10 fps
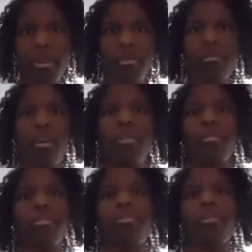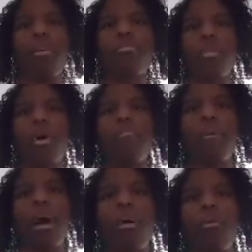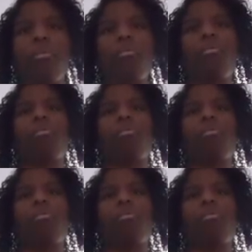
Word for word: Because darkness is also about